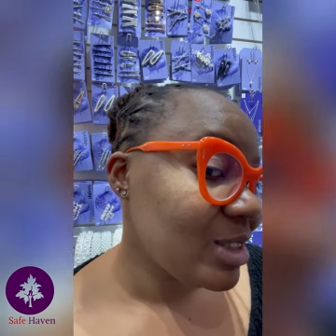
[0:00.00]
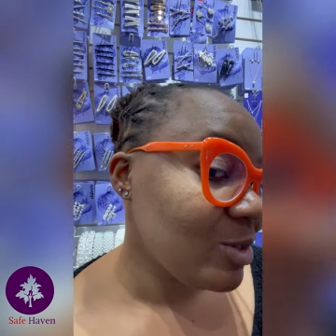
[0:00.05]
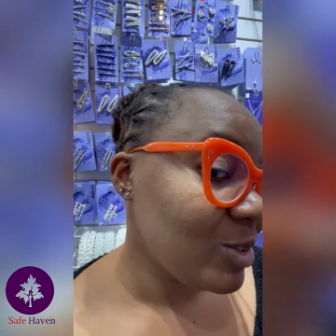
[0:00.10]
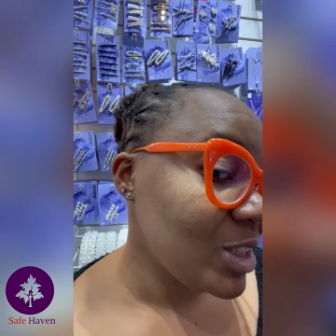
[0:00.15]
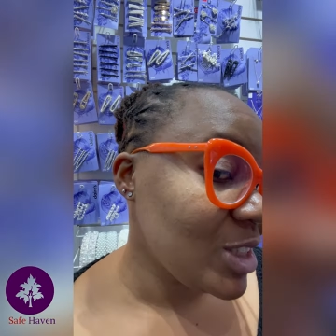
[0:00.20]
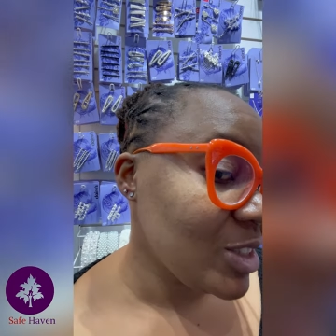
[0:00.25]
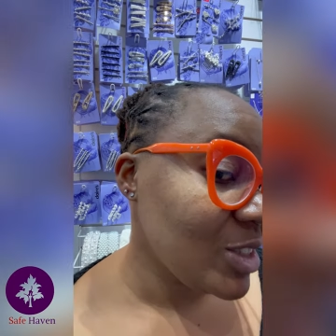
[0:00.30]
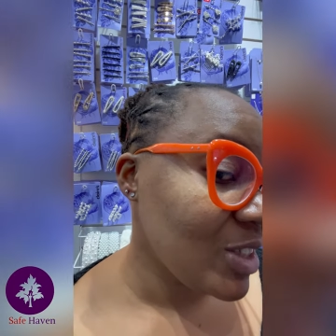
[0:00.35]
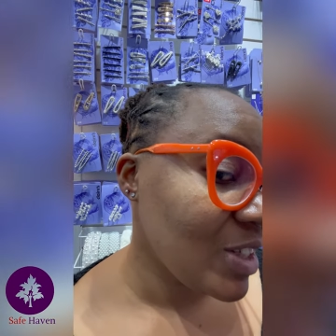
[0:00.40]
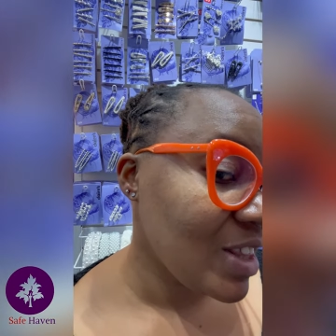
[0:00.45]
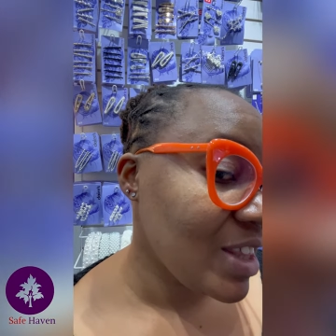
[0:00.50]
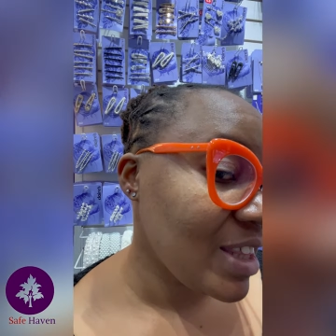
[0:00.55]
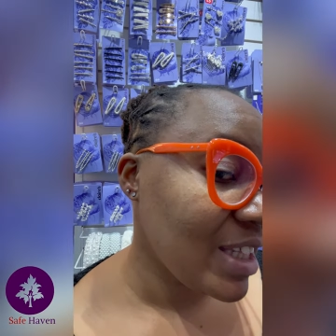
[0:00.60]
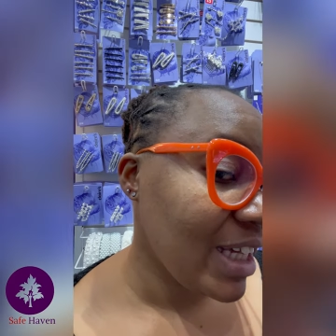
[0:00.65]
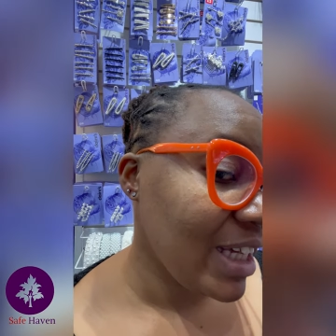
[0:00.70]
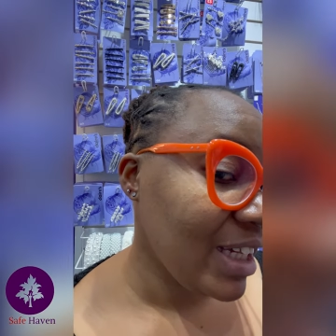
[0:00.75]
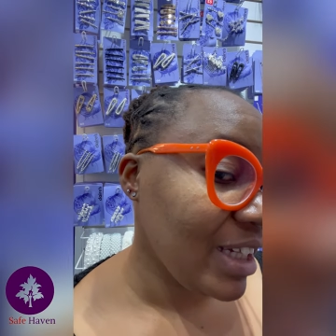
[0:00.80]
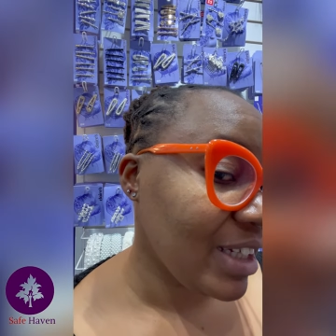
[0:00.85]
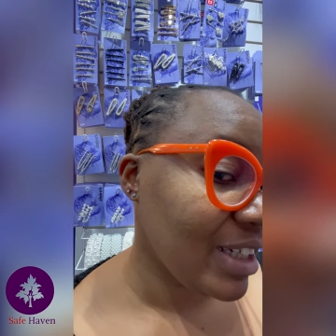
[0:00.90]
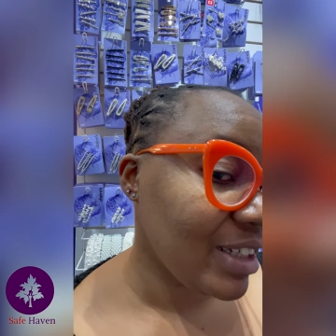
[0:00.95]
what do you
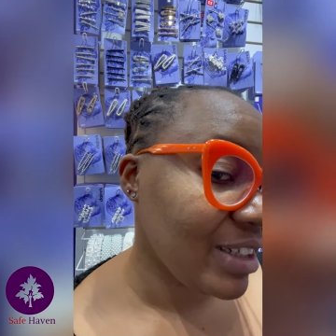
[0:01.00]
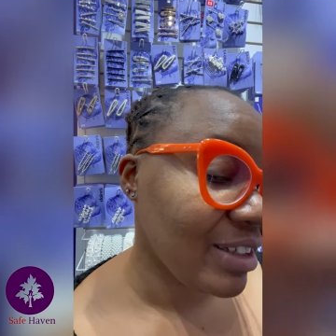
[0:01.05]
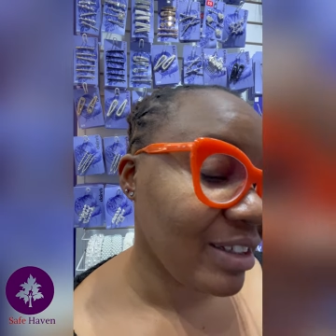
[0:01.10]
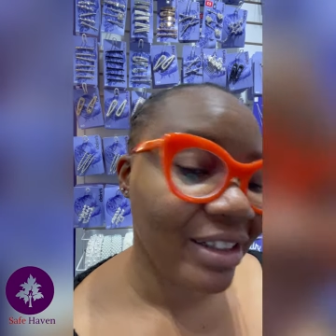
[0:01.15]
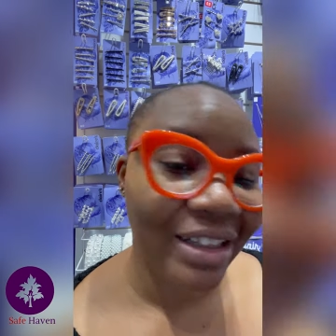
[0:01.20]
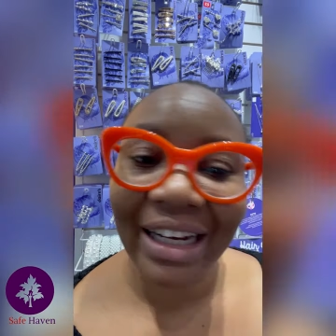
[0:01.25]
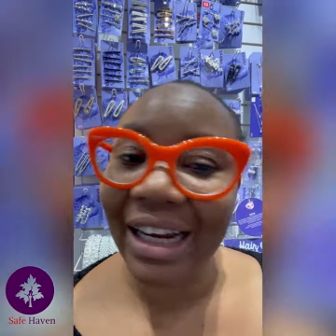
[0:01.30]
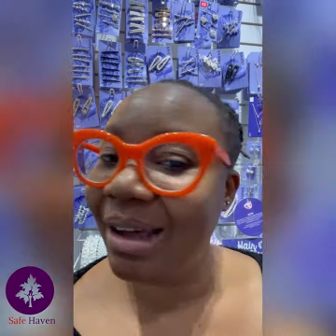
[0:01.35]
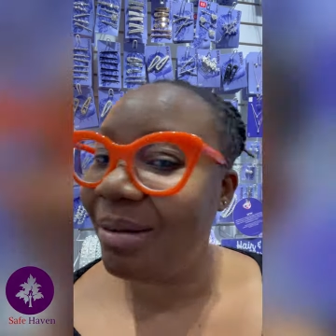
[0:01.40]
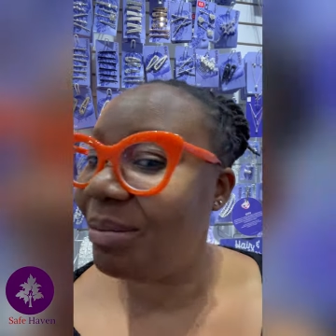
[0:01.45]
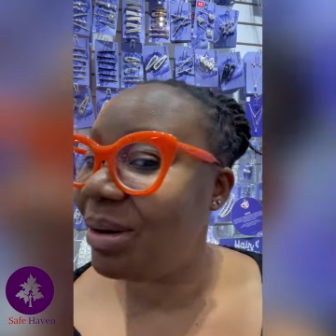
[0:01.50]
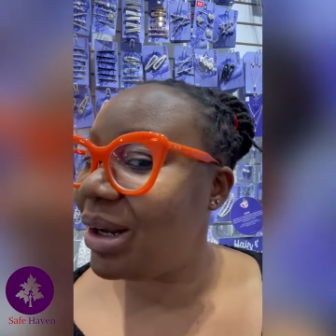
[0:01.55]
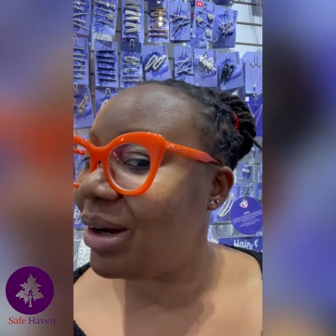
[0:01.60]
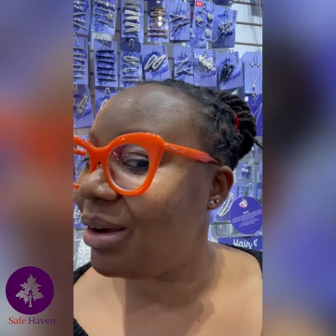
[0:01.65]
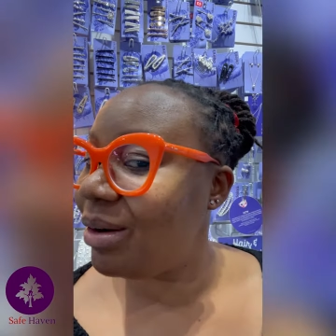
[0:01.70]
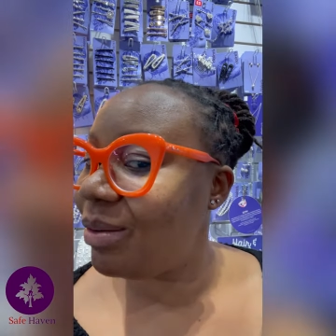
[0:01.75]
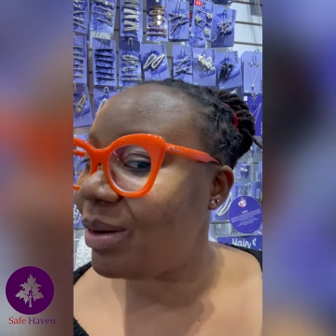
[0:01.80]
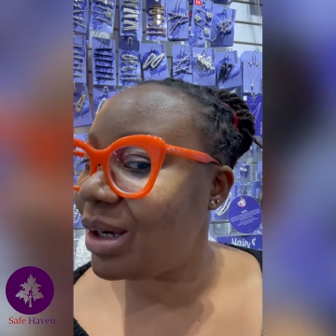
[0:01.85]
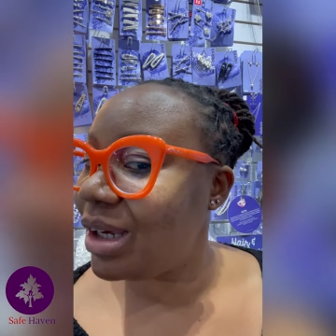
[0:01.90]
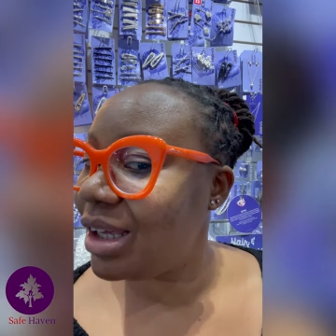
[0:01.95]
think? Let me
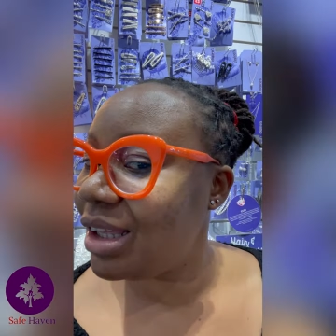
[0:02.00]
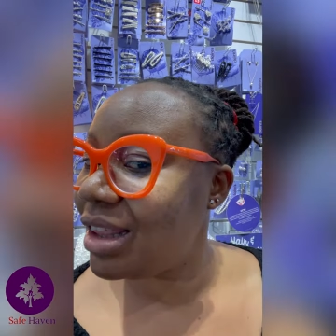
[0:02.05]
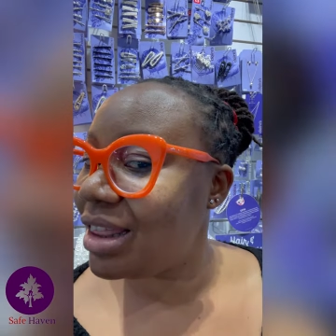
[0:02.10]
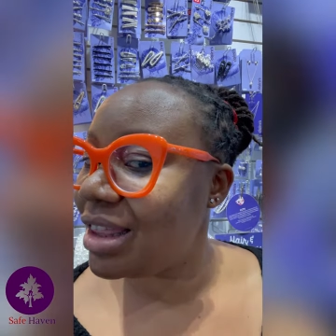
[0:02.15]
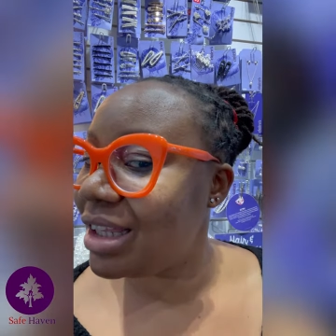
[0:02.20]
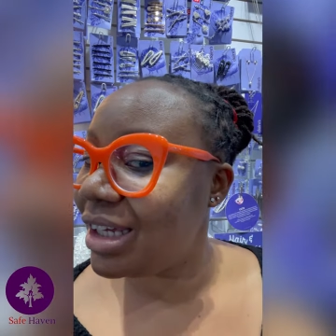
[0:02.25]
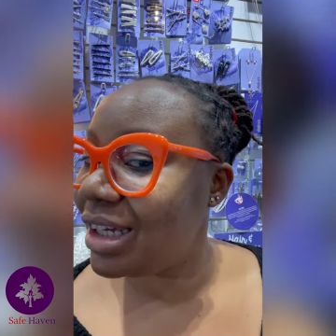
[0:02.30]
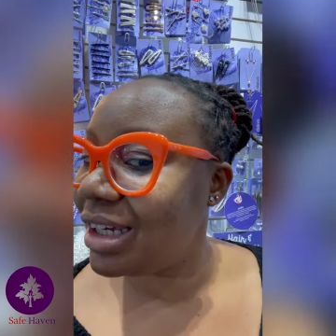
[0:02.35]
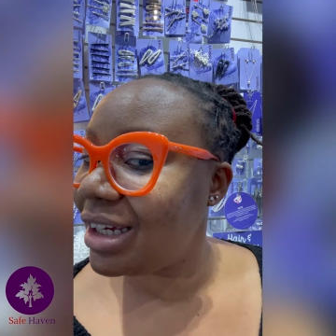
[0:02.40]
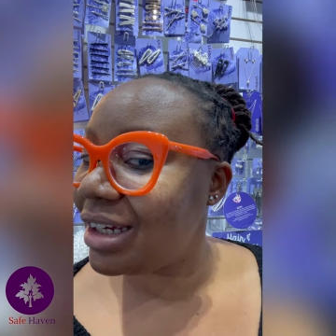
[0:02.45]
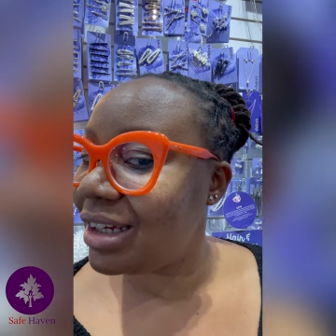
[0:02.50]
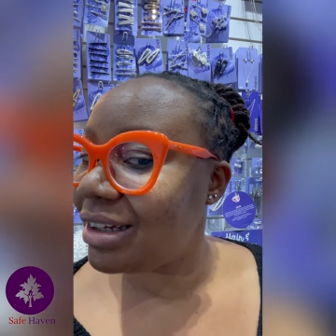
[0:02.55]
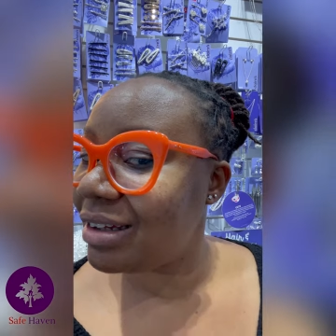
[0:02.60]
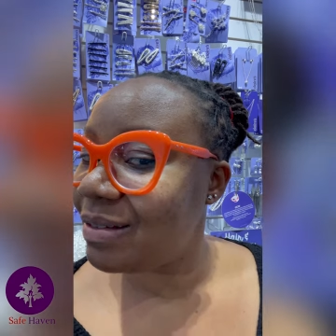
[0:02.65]
know what you think.